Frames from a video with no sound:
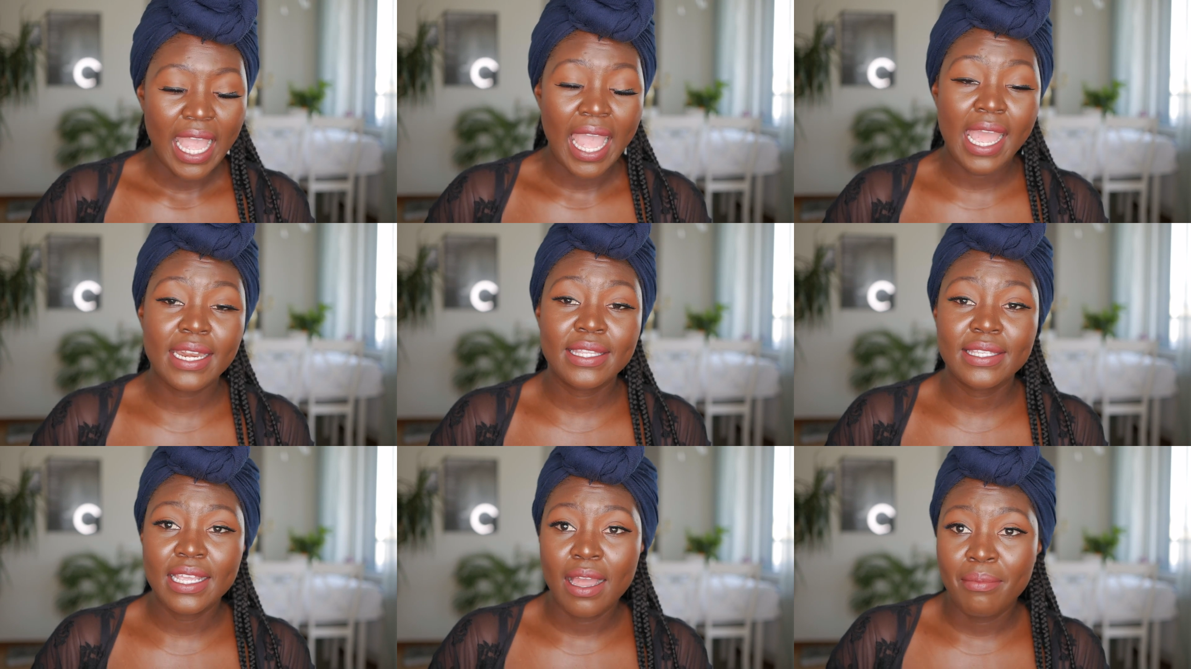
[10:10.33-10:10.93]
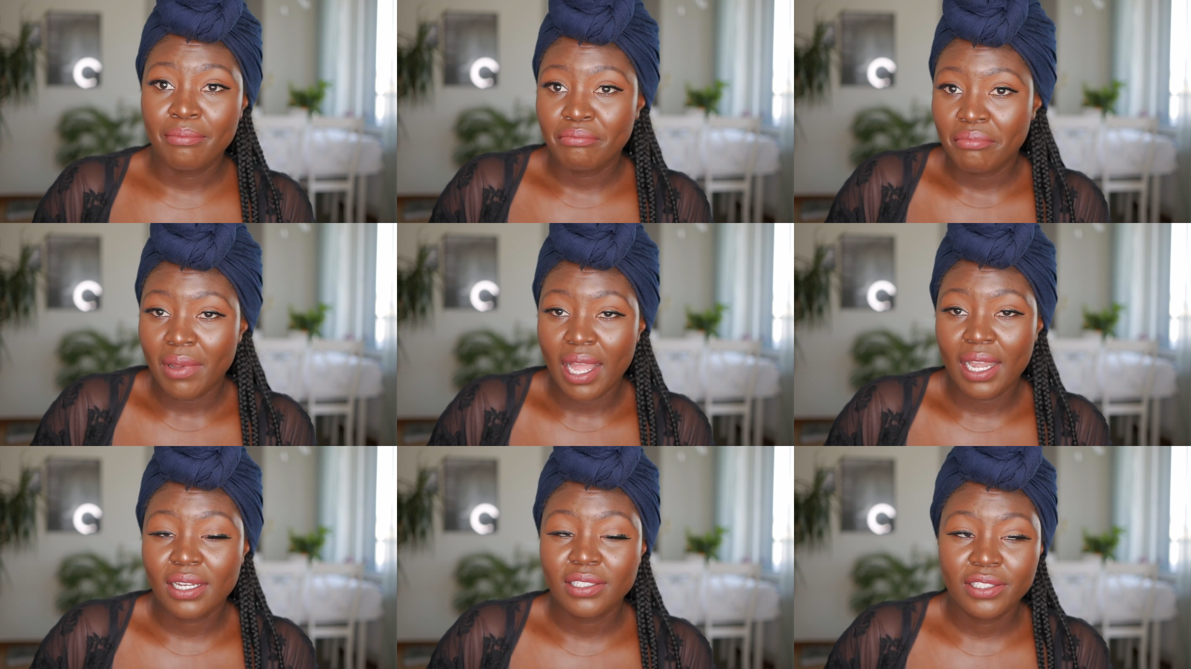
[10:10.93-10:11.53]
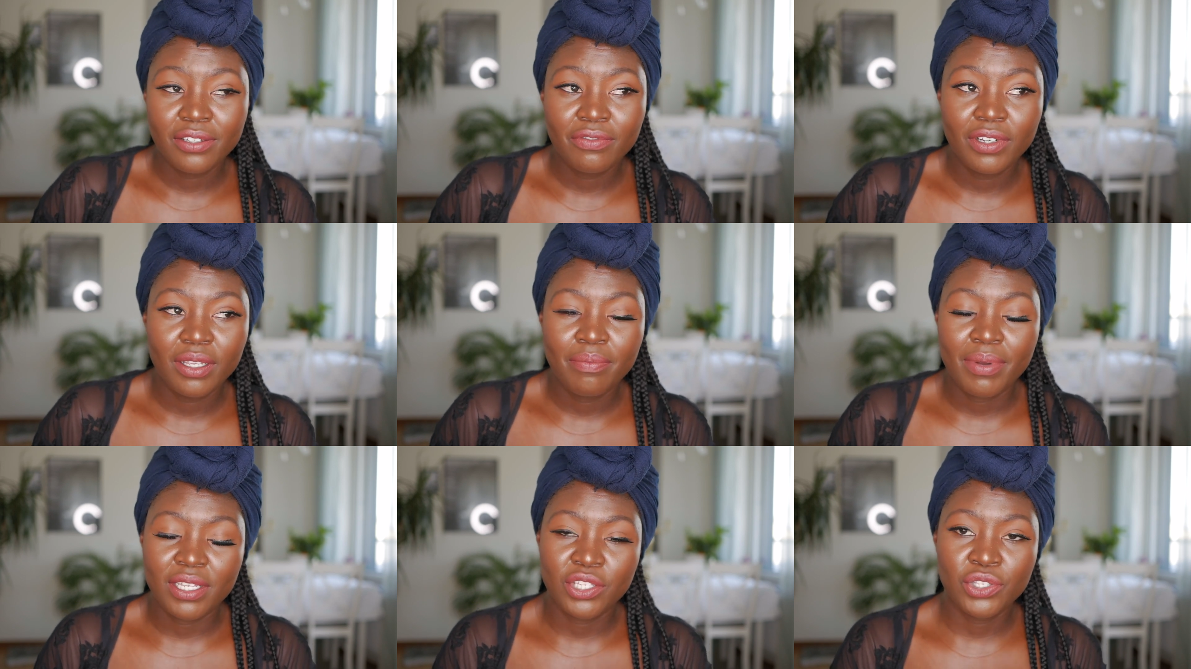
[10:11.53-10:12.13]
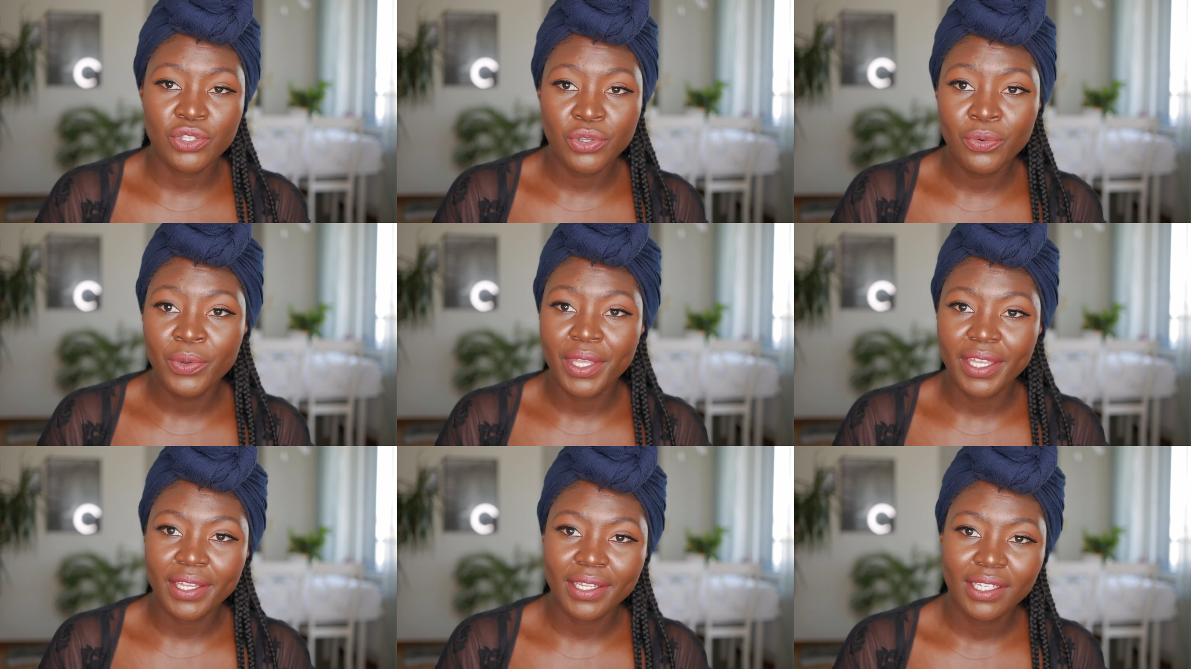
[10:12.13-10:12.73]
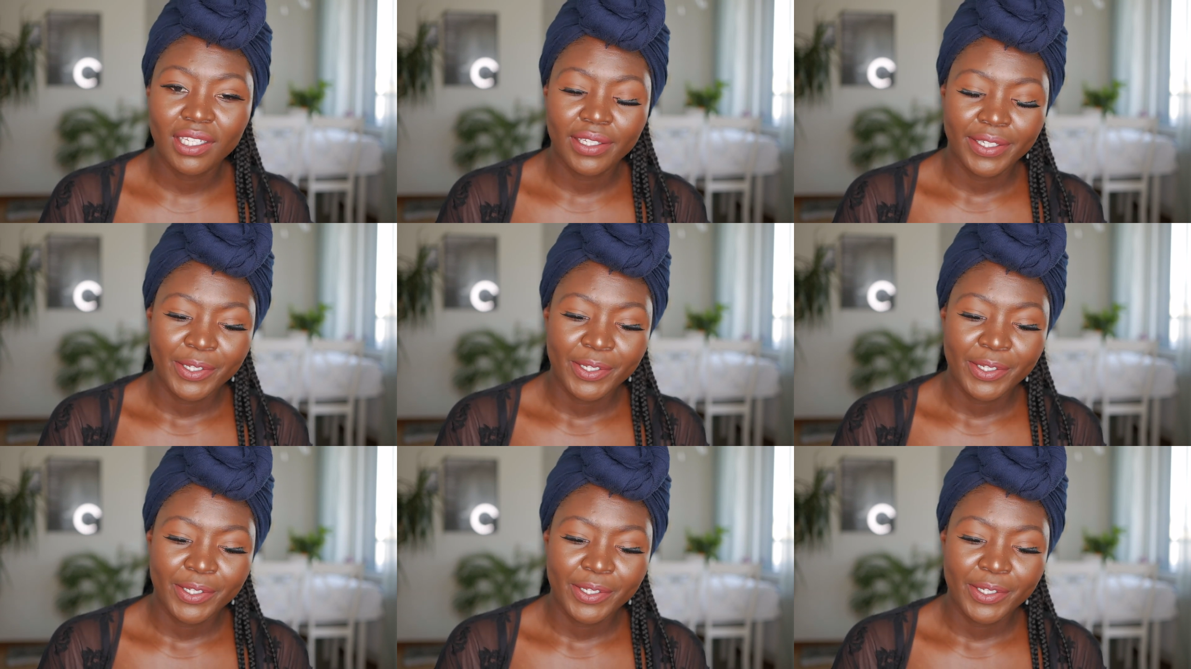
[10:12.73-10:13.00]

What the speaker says: and some actively pursuing